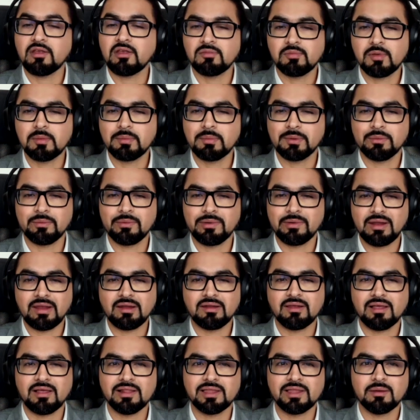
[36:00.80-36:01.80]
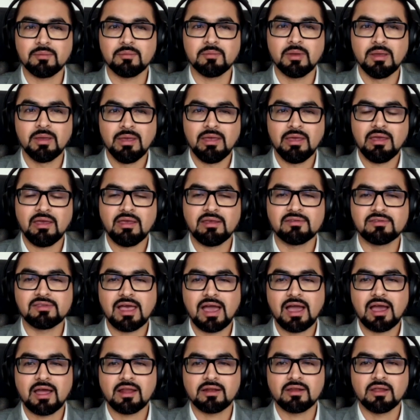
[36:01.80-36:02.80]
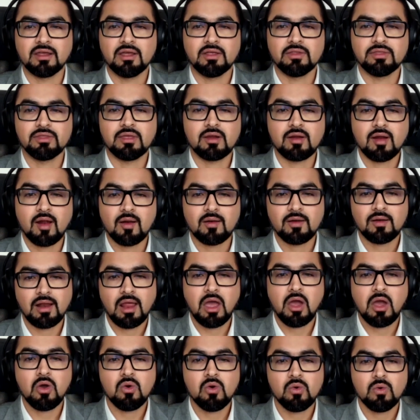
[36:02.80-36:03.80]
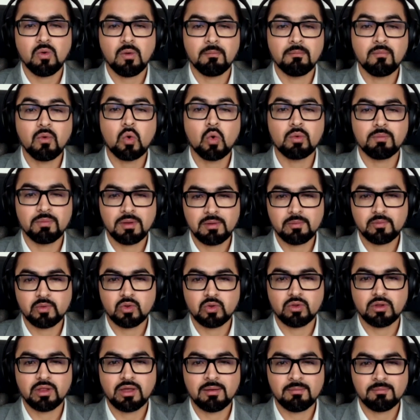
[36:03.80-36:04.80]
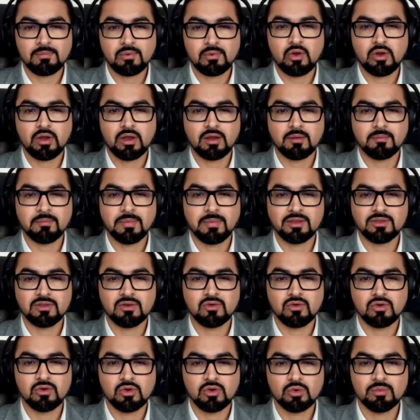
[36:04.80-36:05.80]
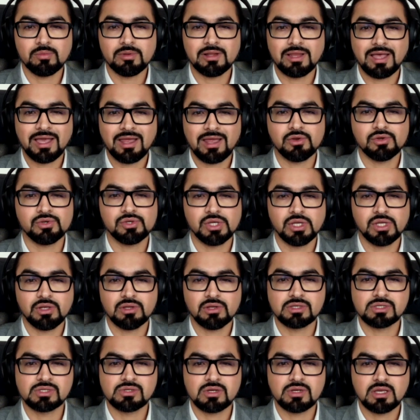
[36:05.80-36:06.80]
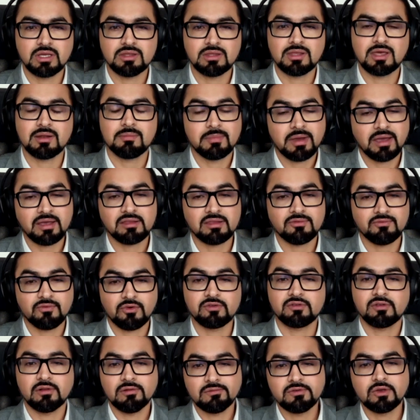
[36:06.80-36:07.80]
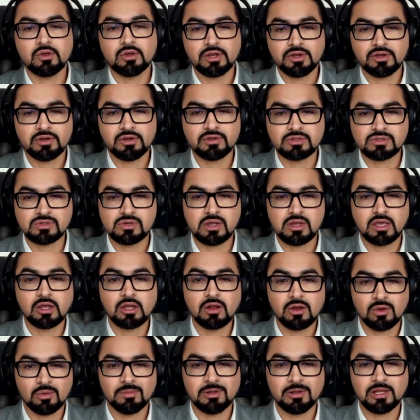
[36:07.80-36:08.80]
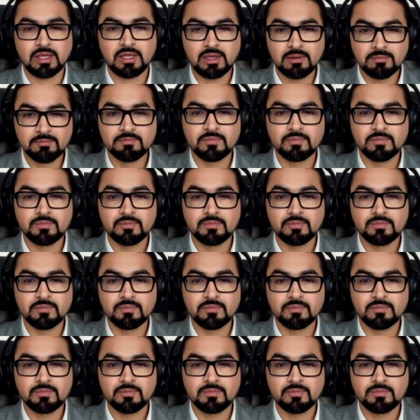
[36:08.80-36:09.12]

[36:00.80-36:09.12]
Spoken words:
people when I tell them, is that there are now more people employed by the renewable energy industry than by the fossil fuel industry globally.